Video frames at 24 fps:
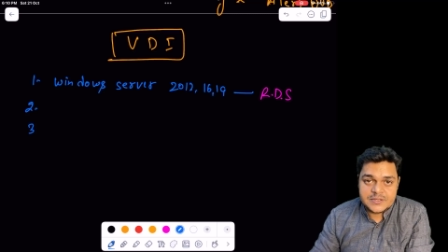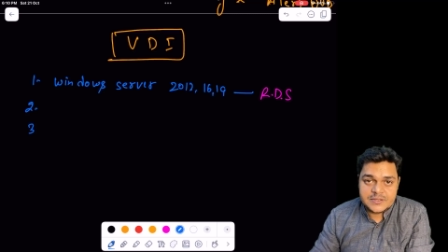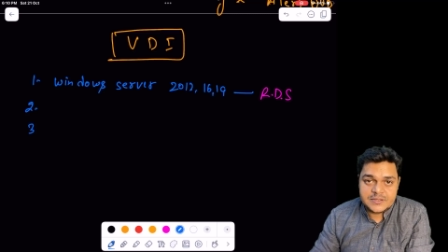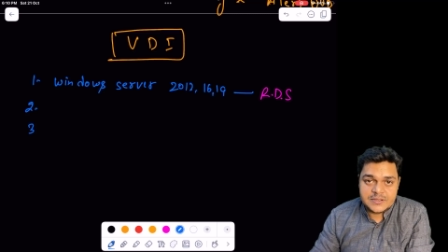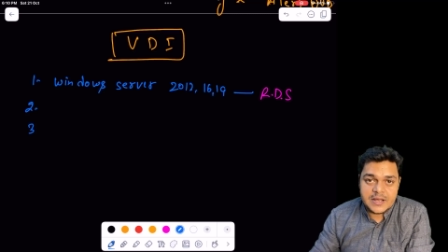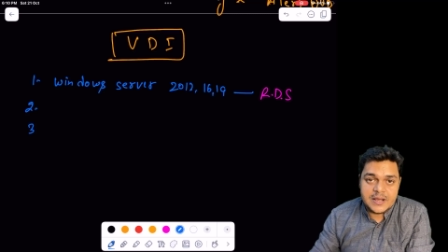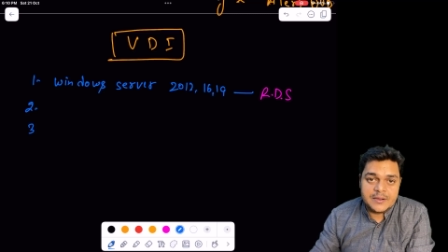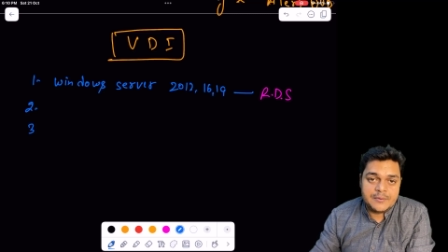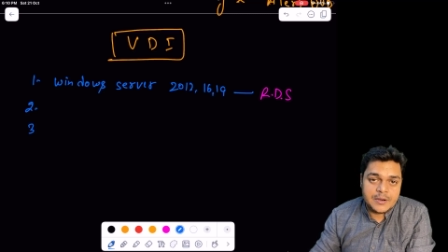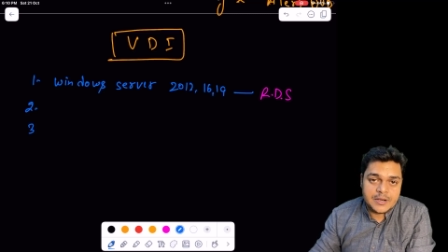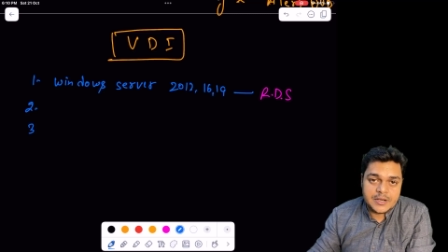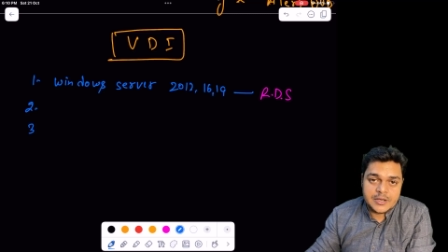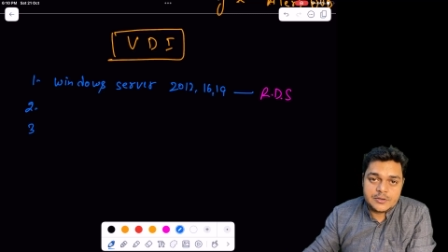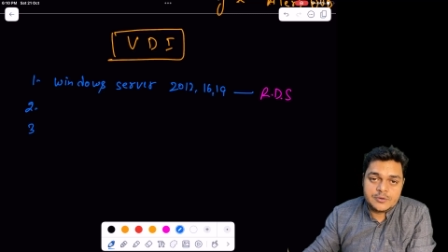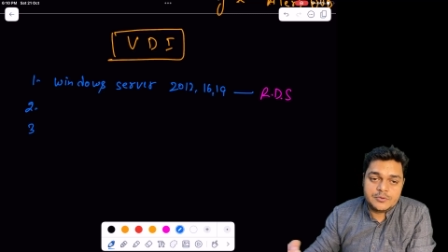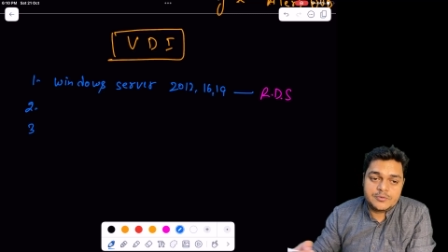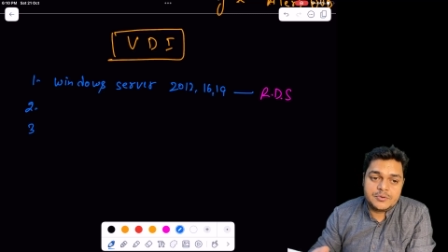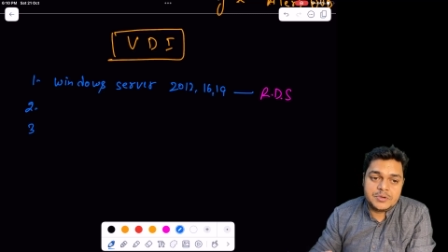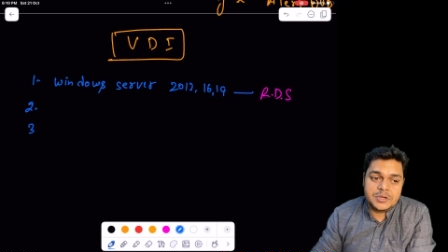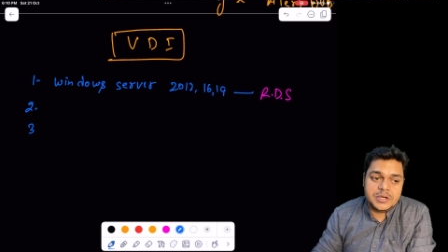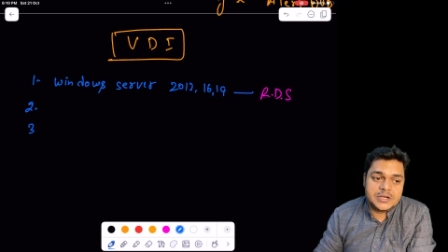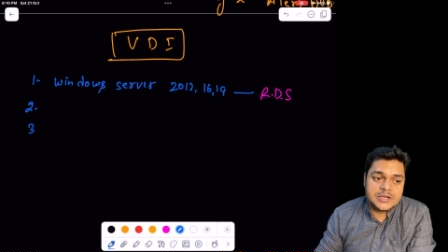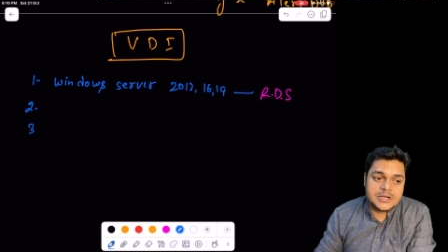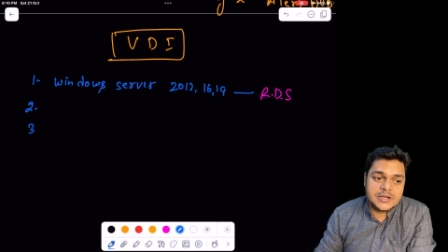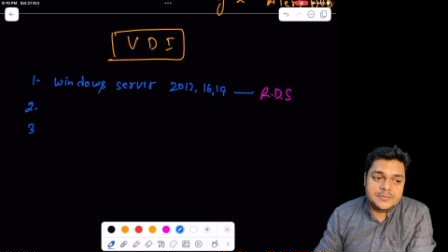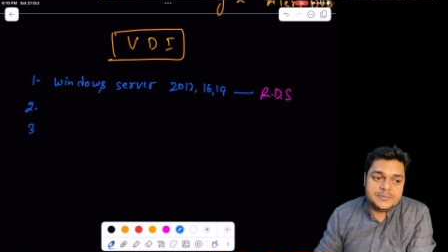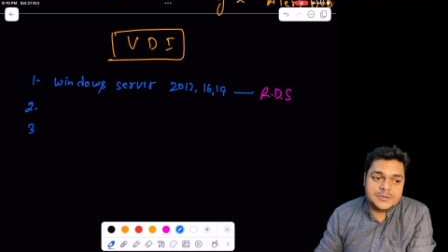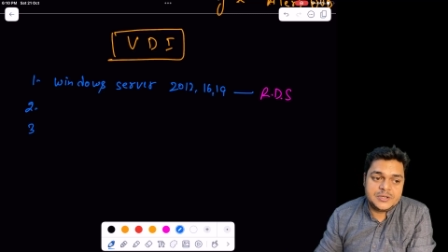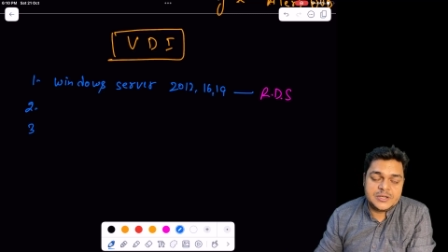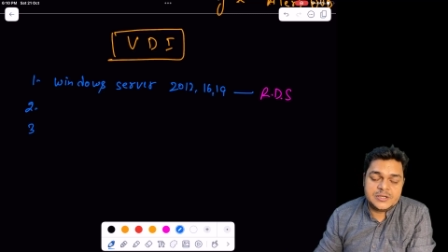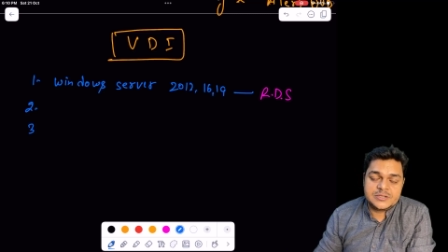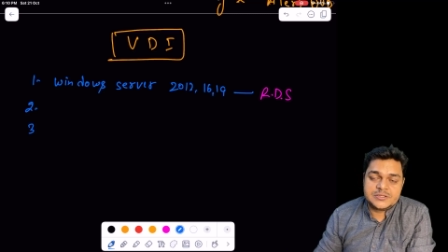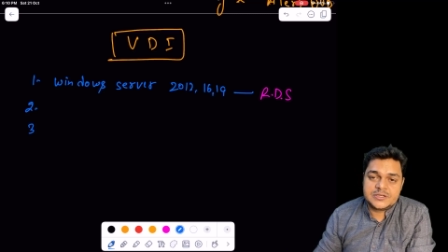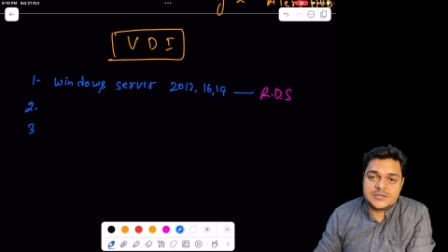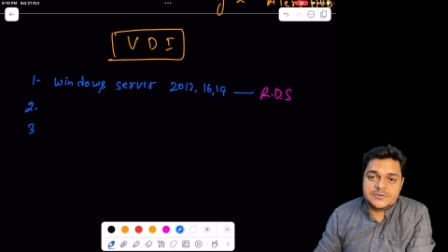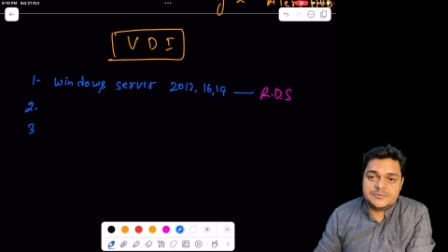I wanted to create
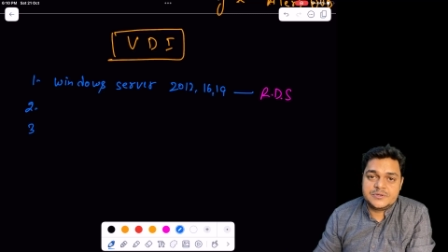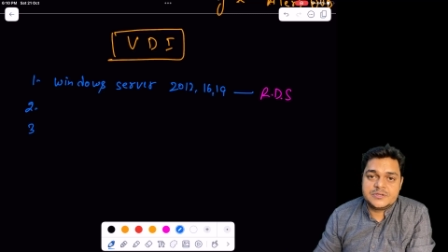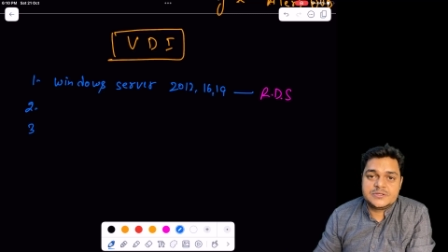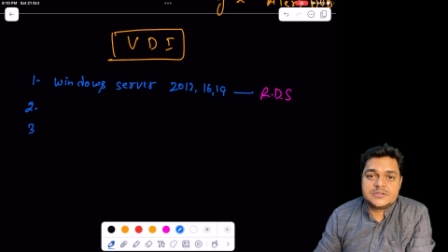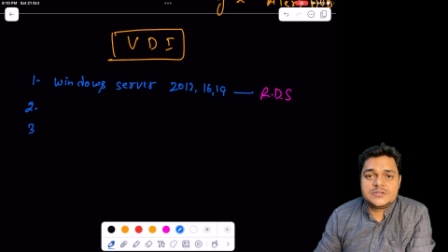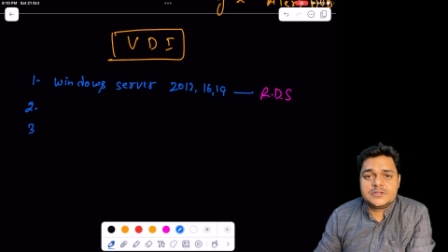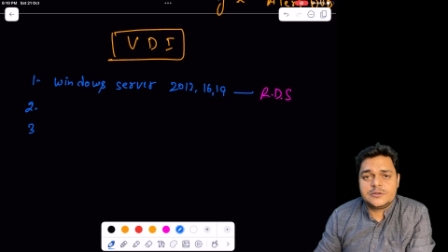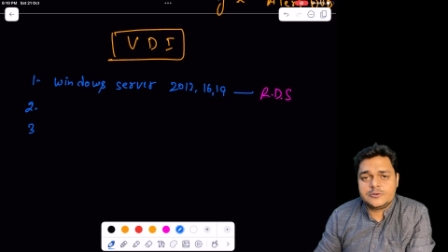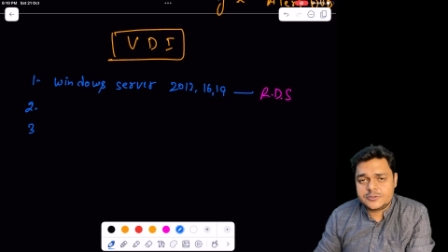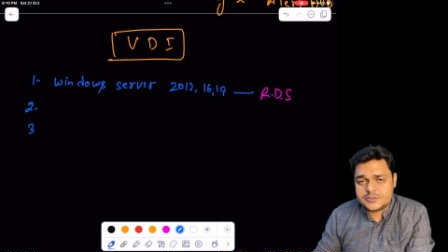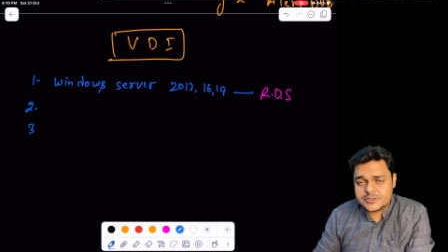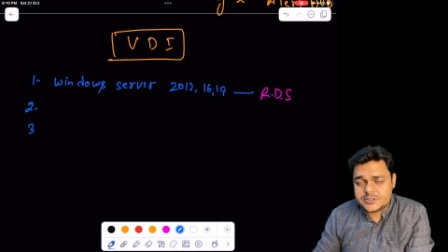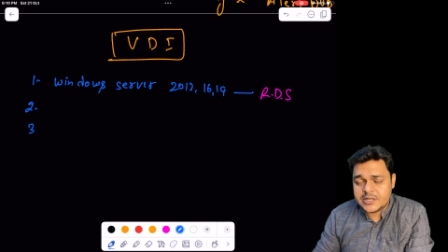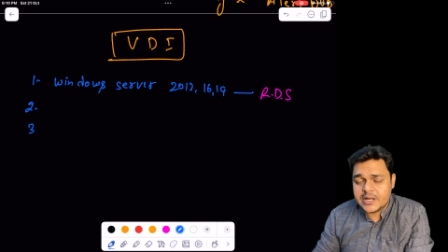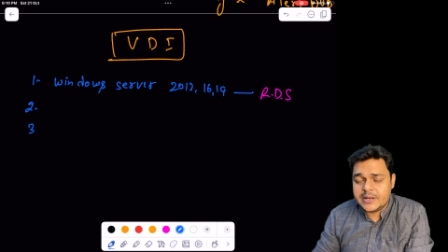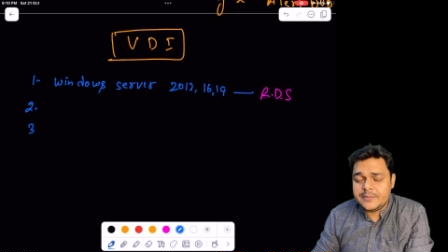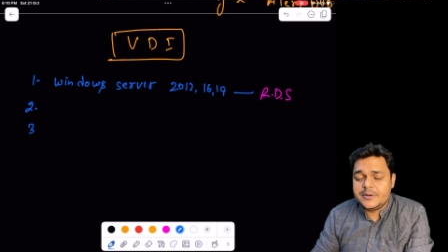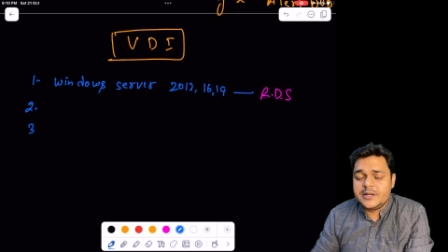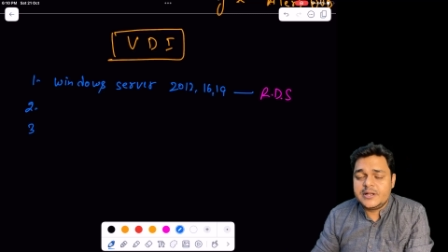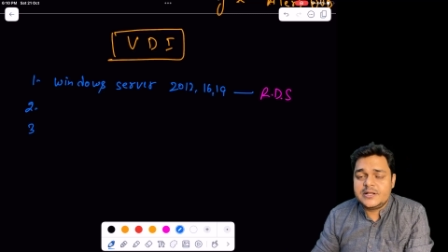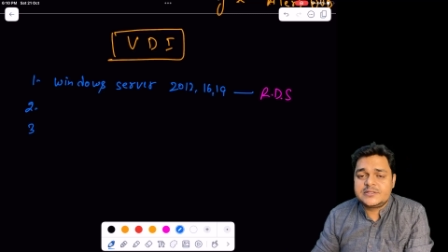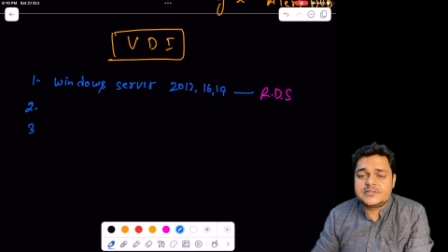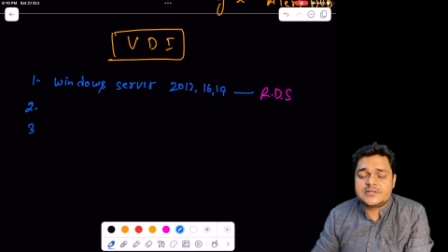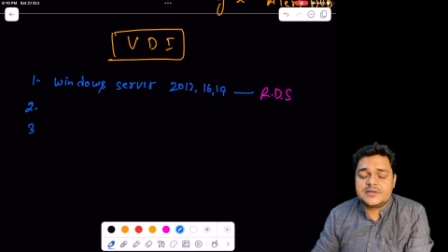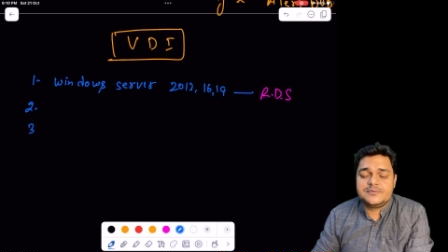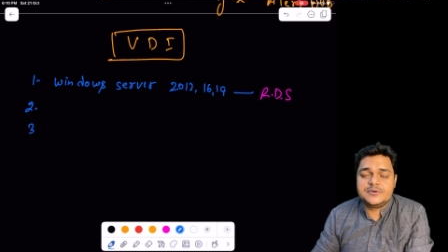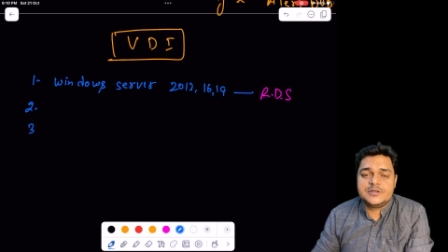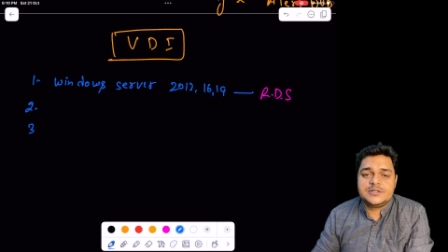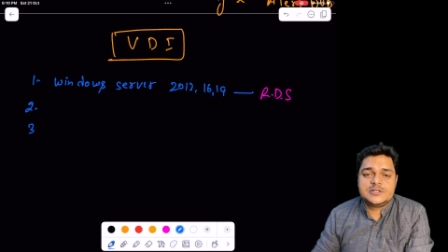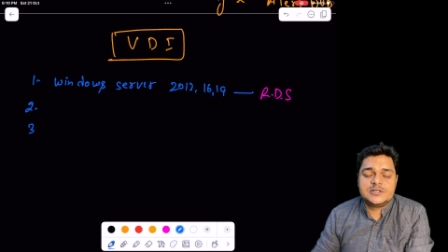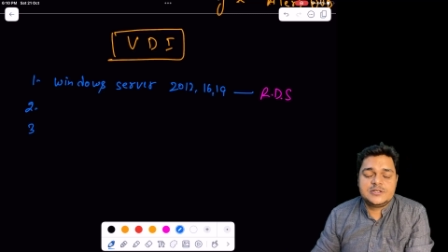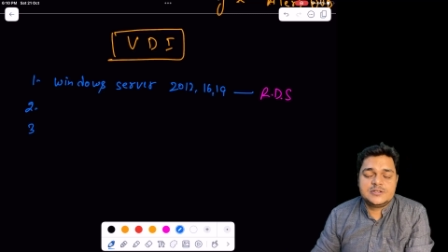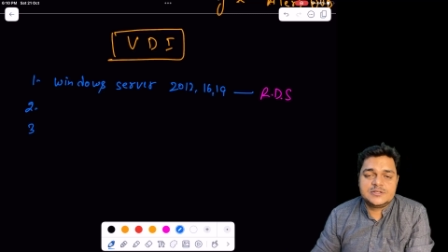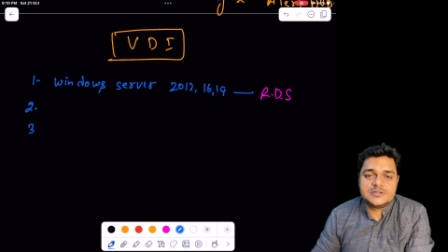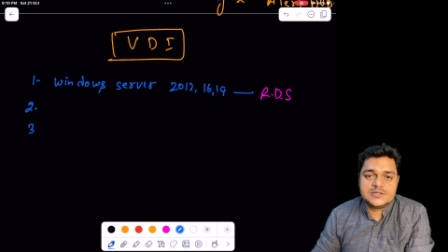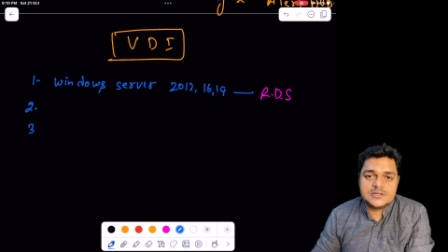terminal servers. So terminal services
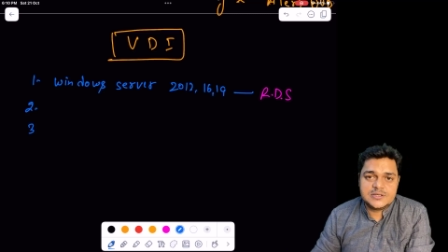is,